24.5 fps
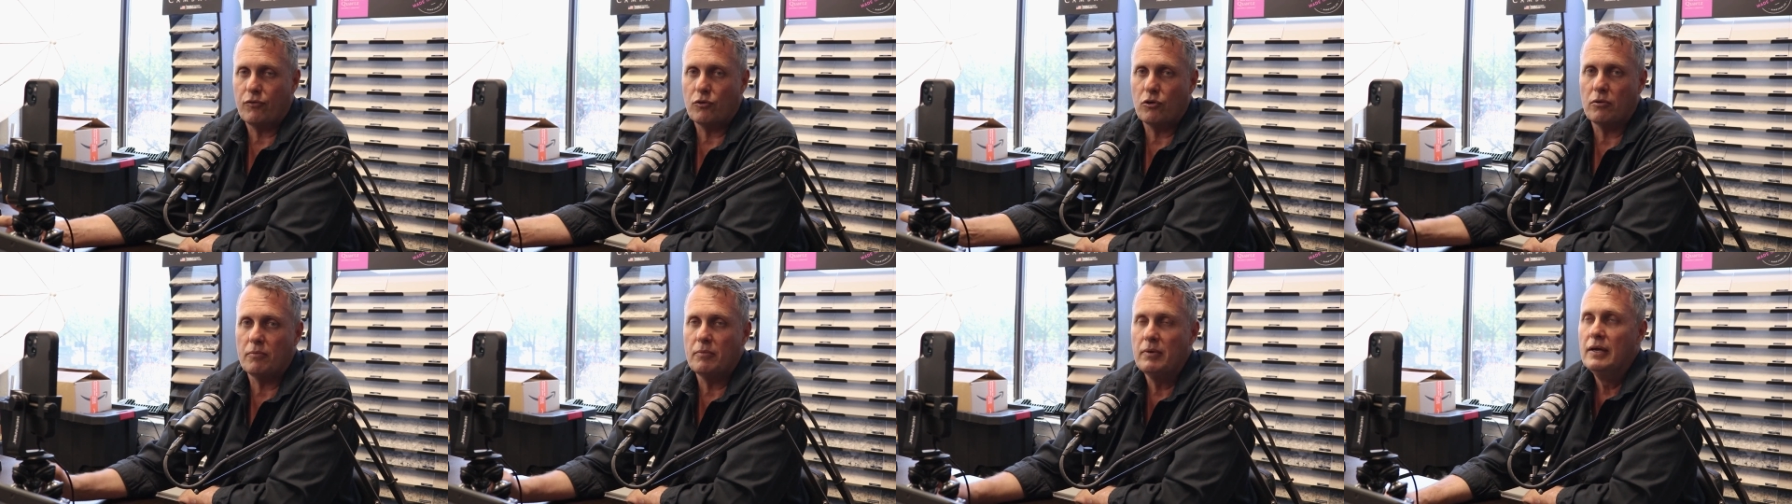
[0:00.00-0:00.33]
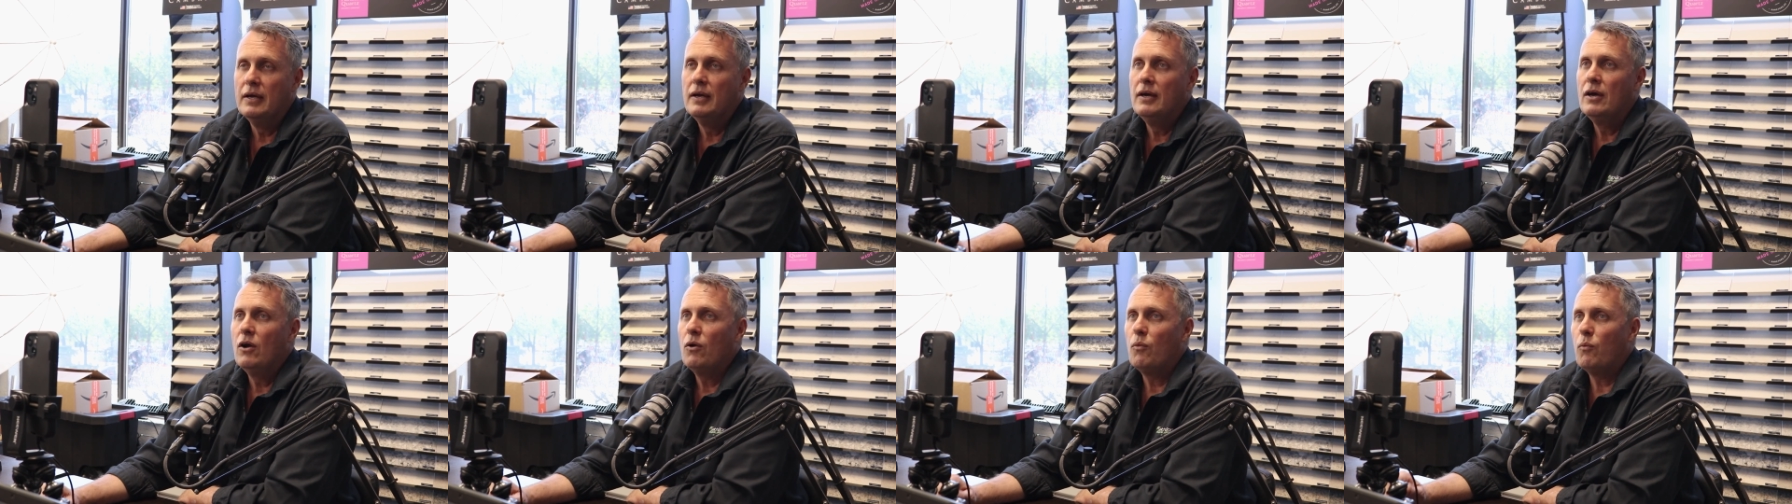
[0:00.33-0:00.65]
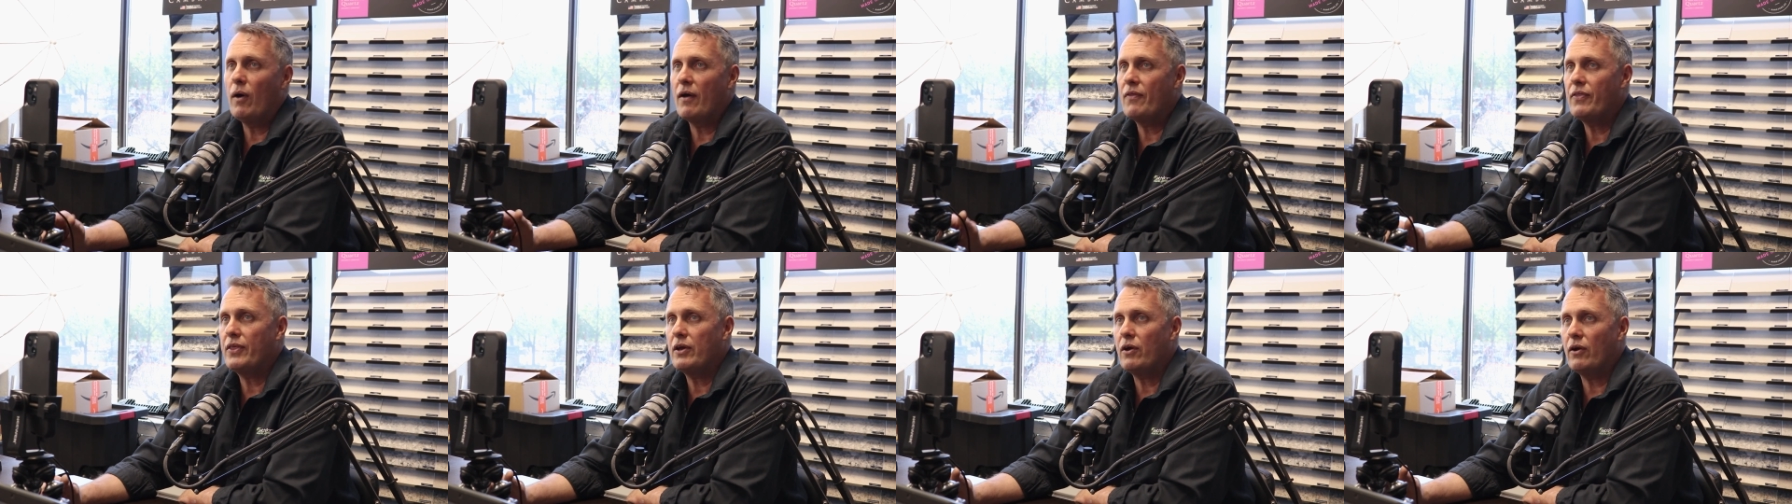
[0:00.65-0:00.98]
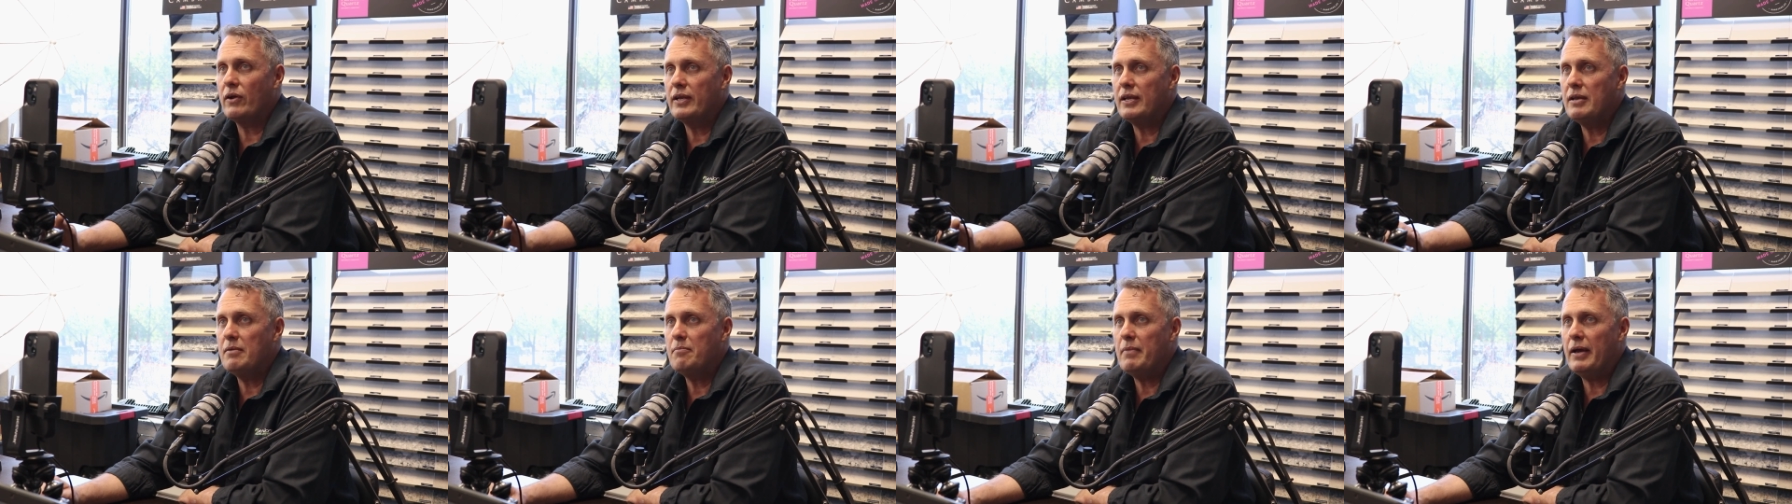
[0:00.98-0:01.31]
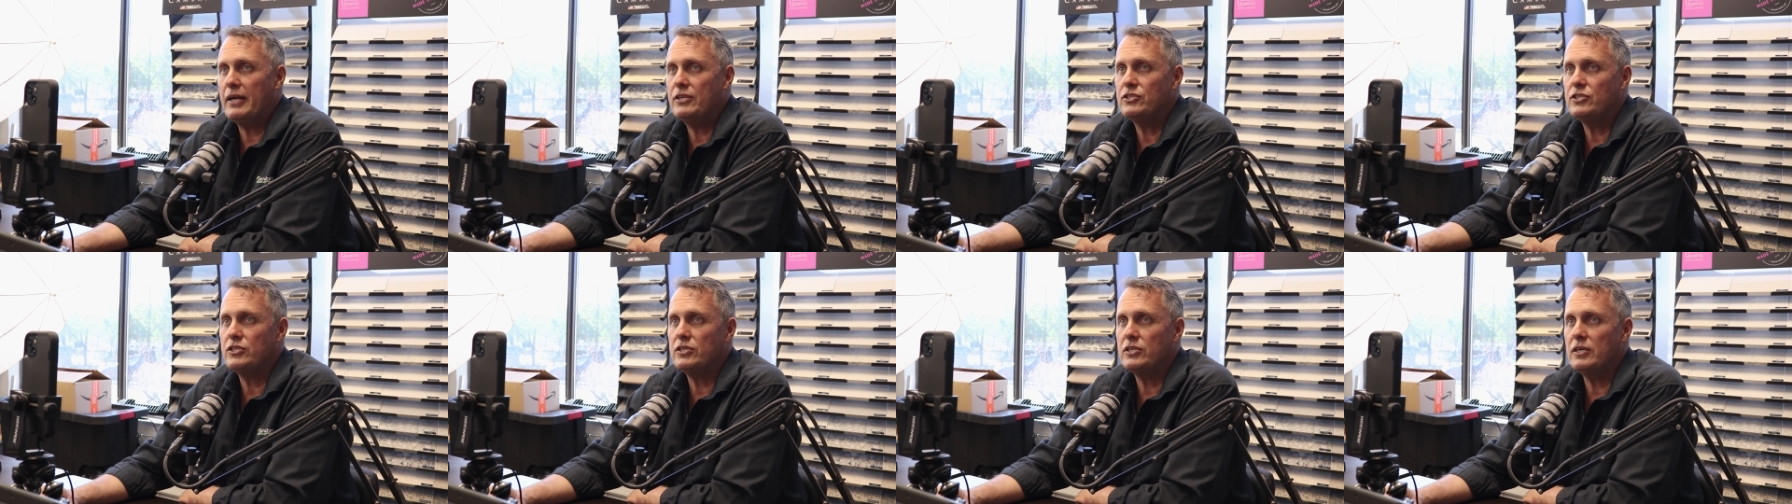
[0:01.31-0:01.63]
form. One thing I didn't
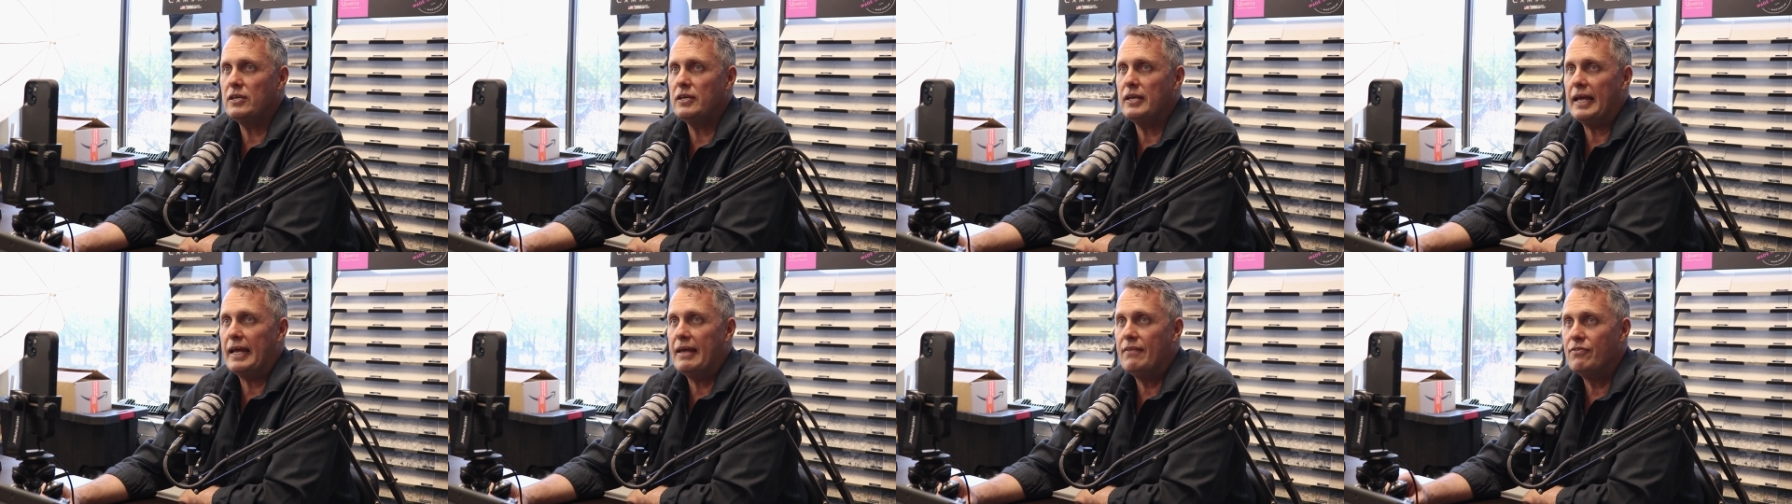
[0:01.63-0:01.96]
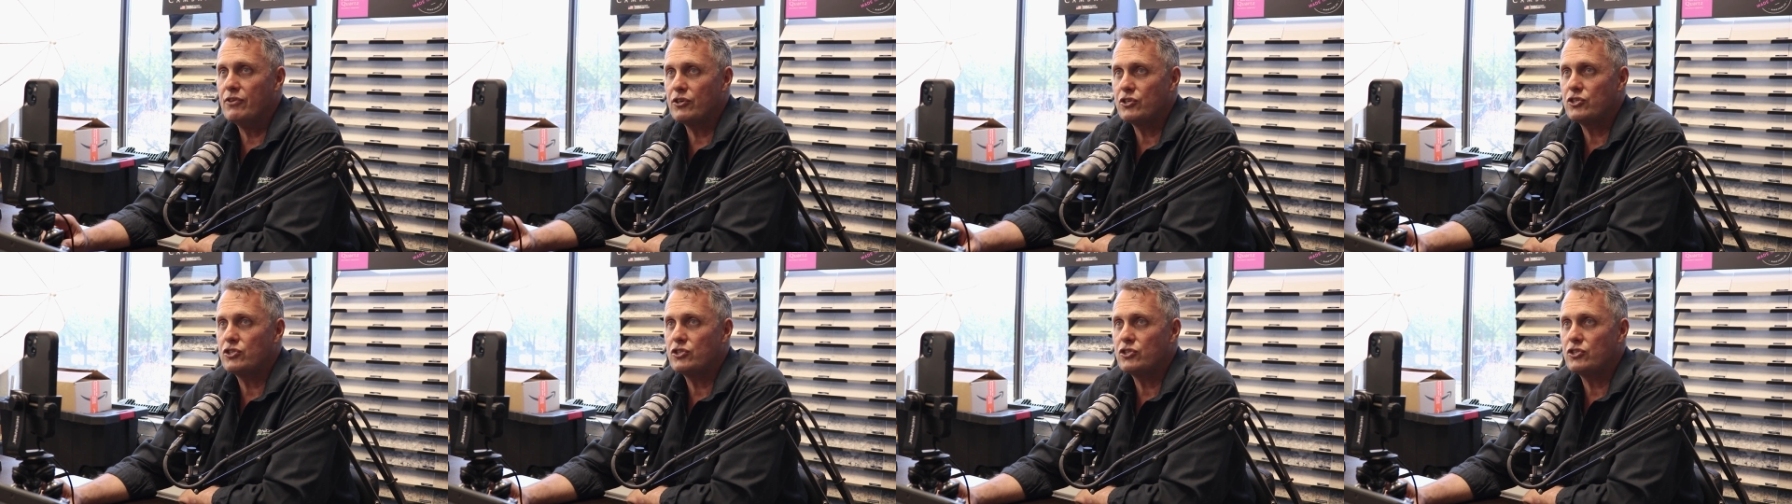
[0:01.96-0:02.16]
mention in